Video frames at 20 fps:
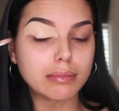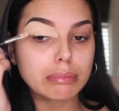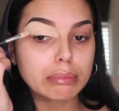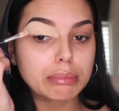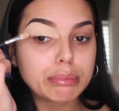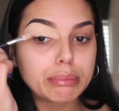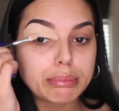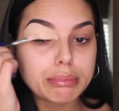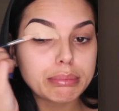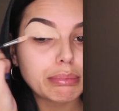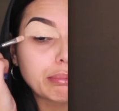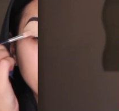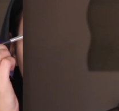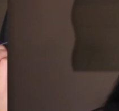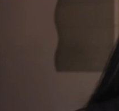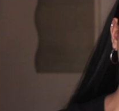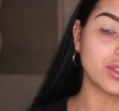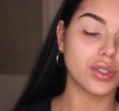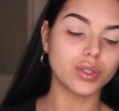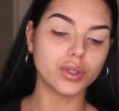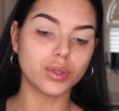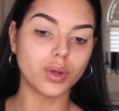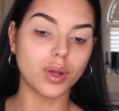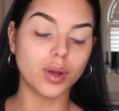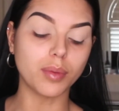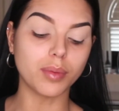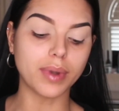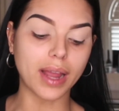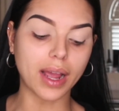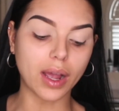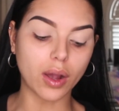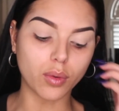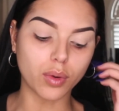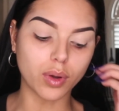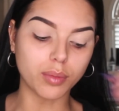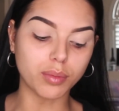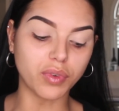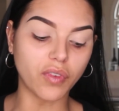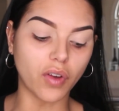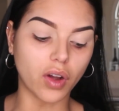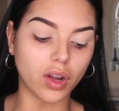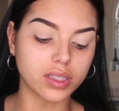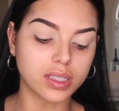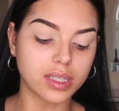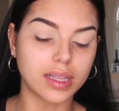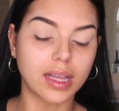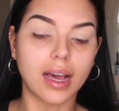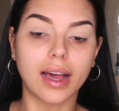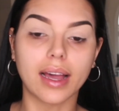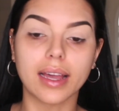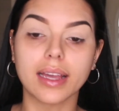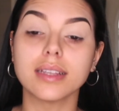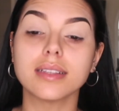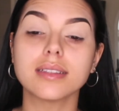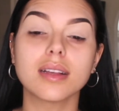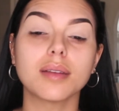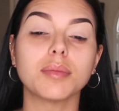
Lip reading: So we're going to now move on to the eyes.